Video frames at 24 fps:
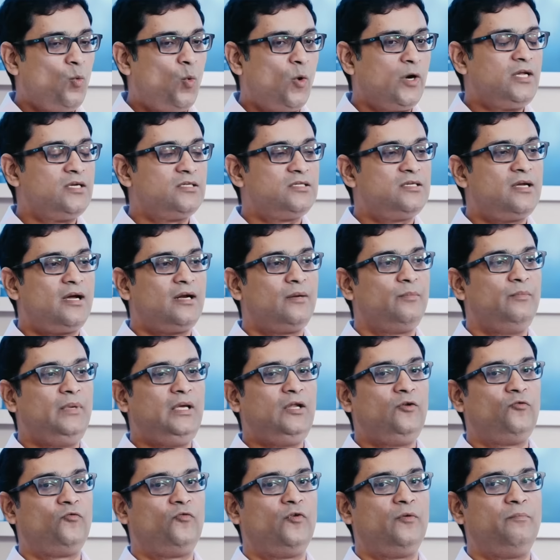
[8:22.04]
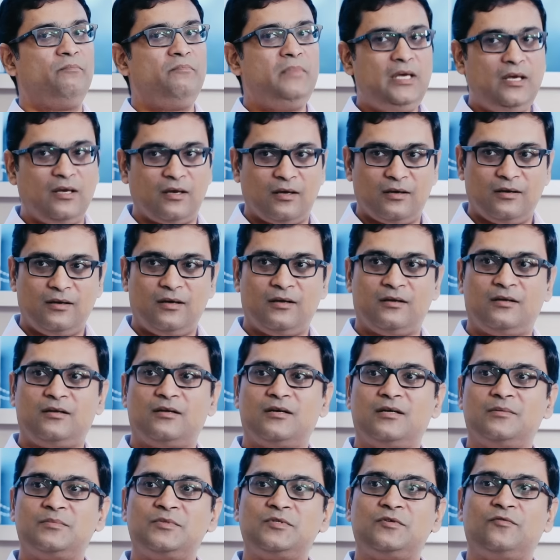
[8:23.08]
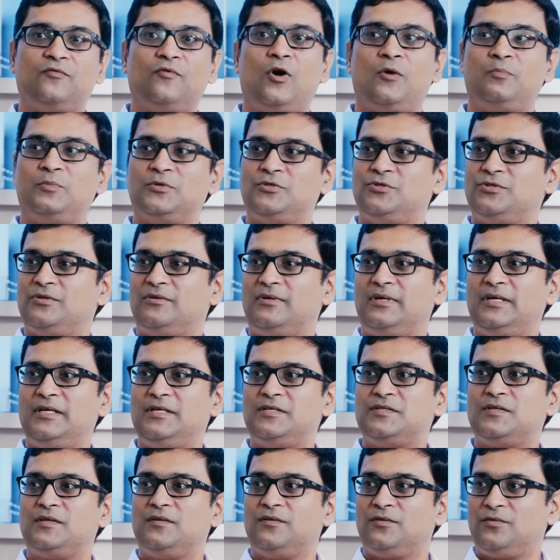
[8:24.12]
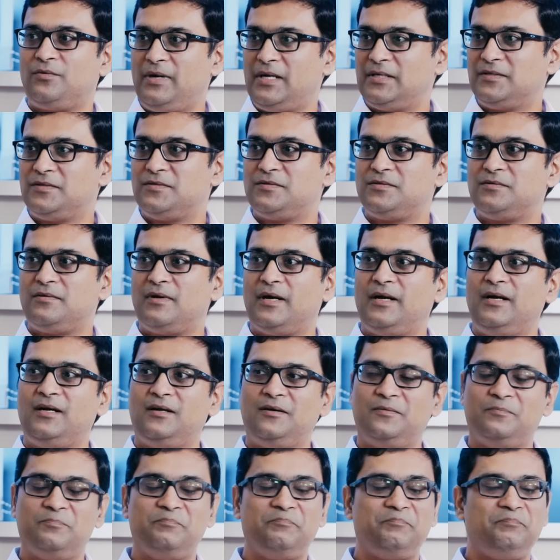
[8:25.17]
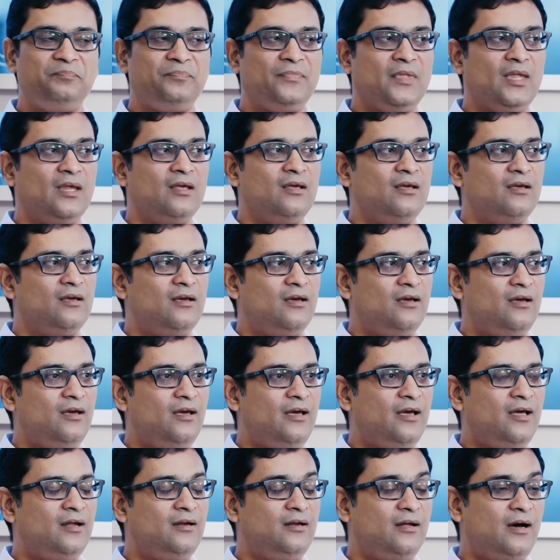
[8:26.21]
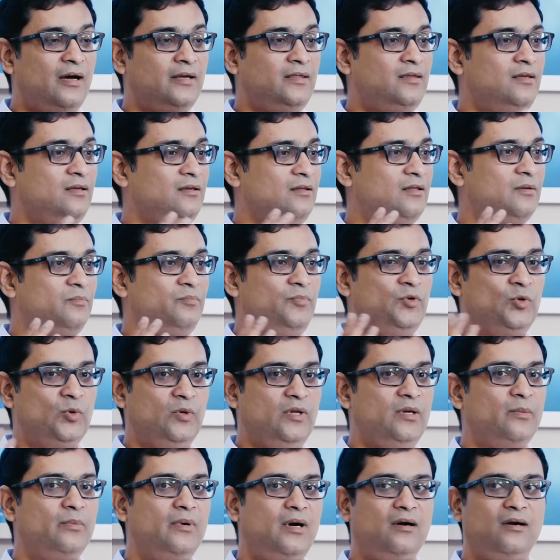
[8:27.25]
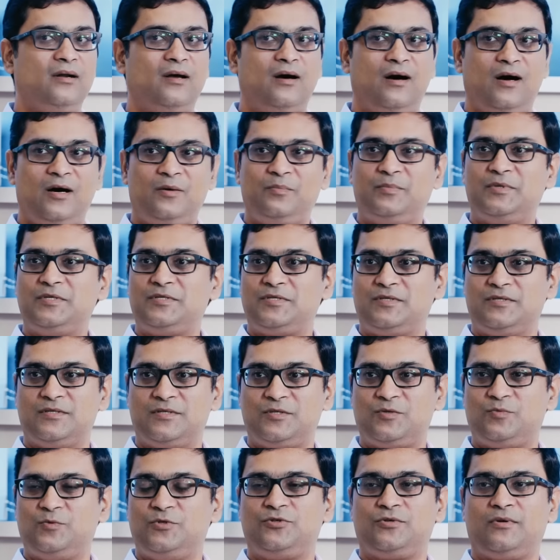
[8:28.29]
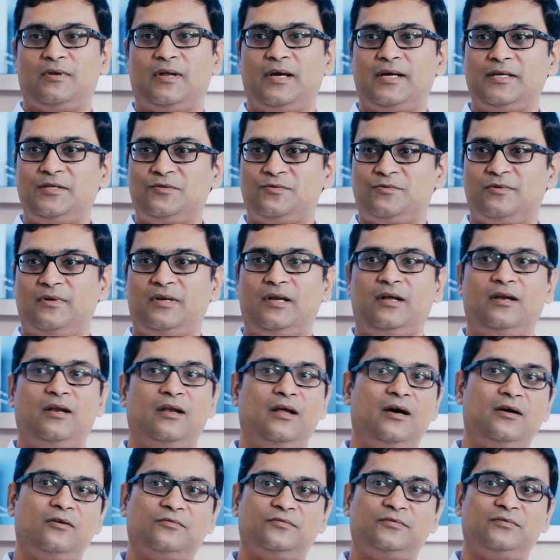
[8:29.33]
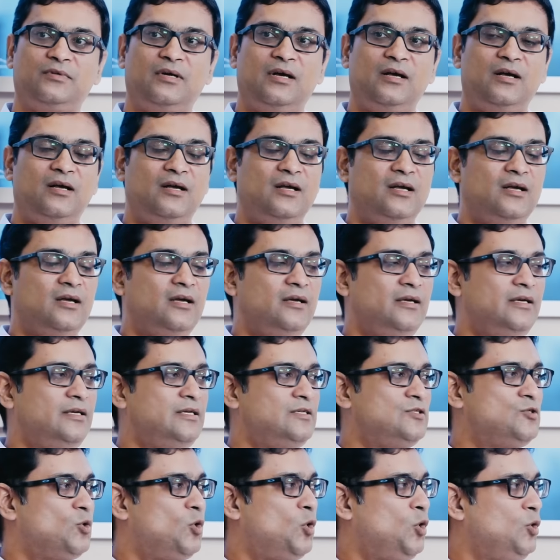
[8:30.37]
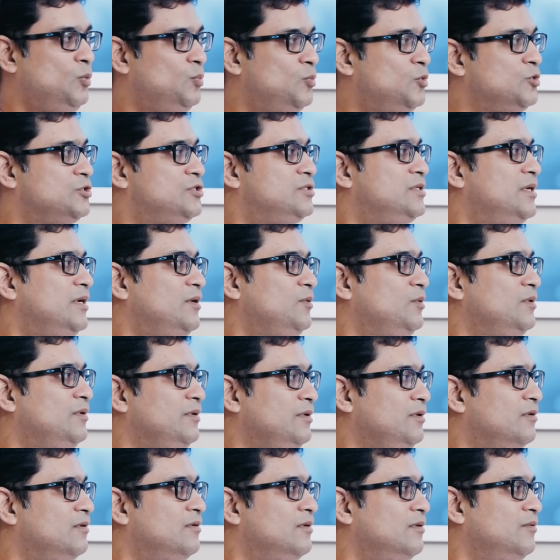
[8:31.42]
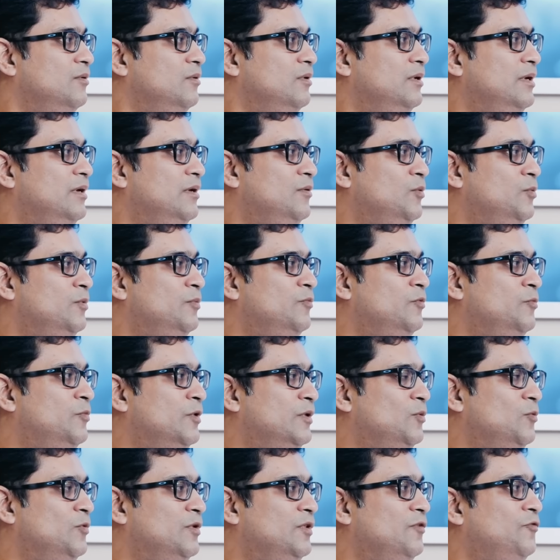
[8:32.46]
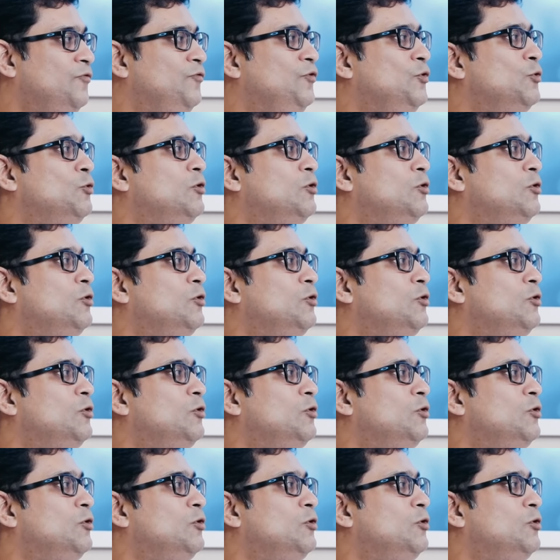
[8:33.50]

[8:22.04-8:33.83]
what does that mean for me in terms of opportunities and threats, right? And I think the beauty about our business, which clients really love, is almost that, with a few